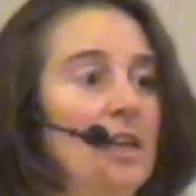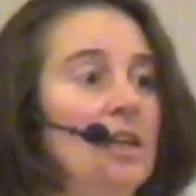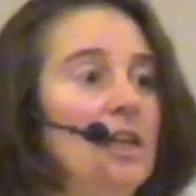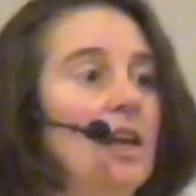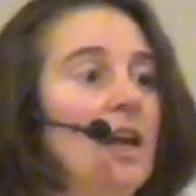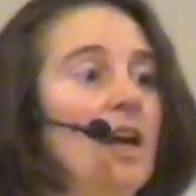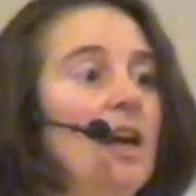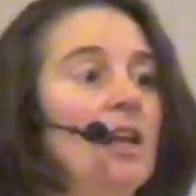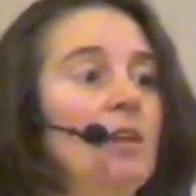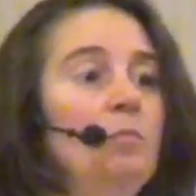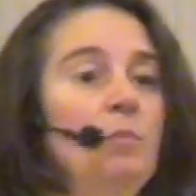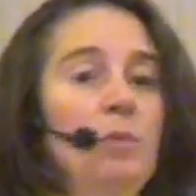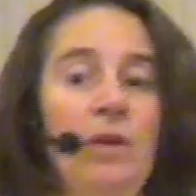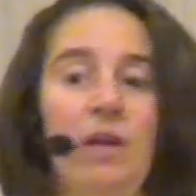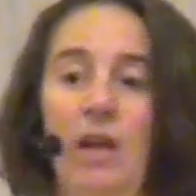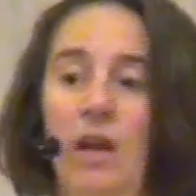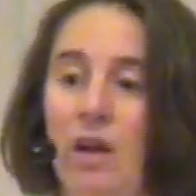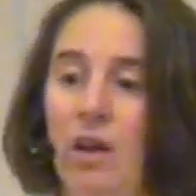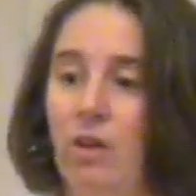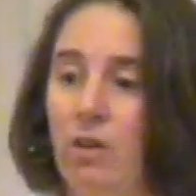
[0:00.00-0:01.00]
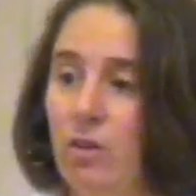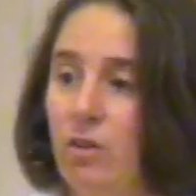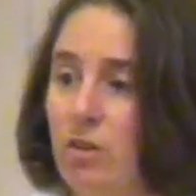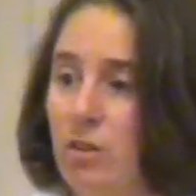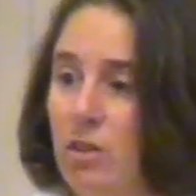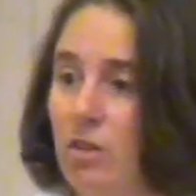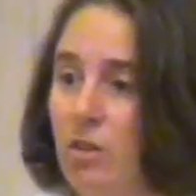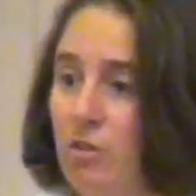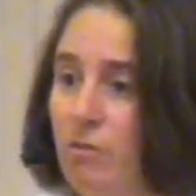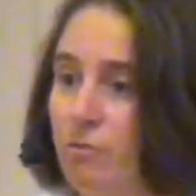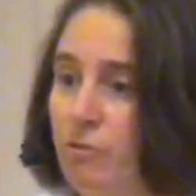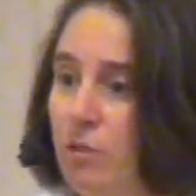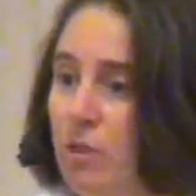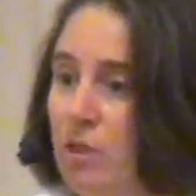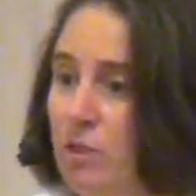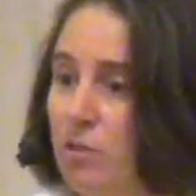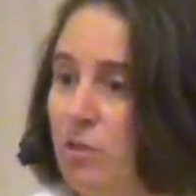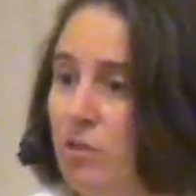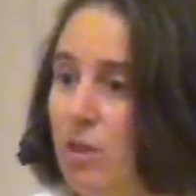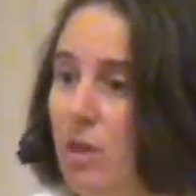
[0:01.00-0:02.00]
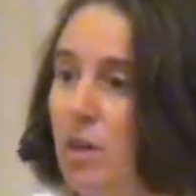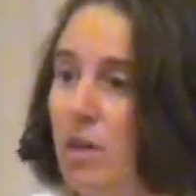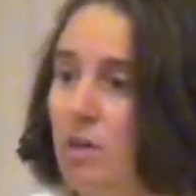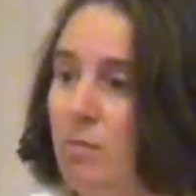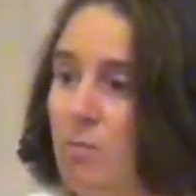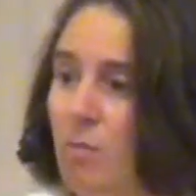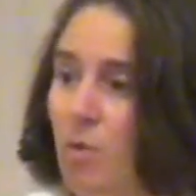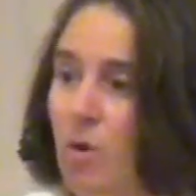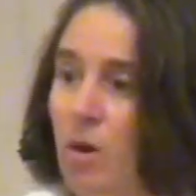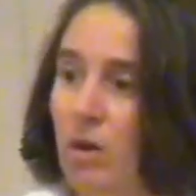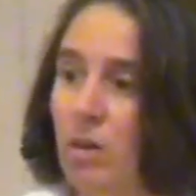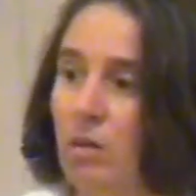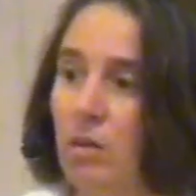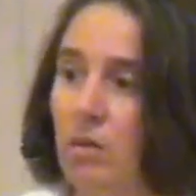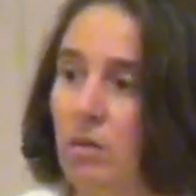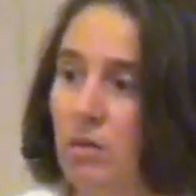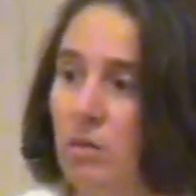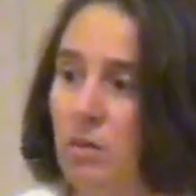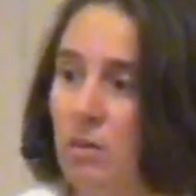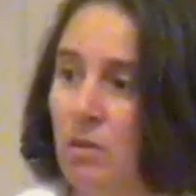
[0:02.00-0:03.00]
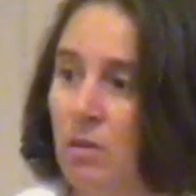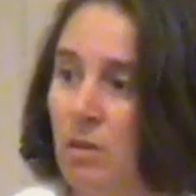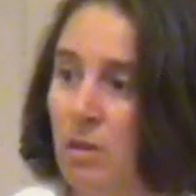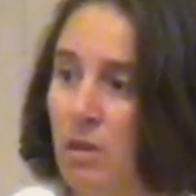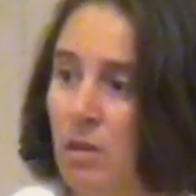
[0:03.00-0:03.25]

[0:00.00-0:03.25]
it can't be held in the freezer anymore.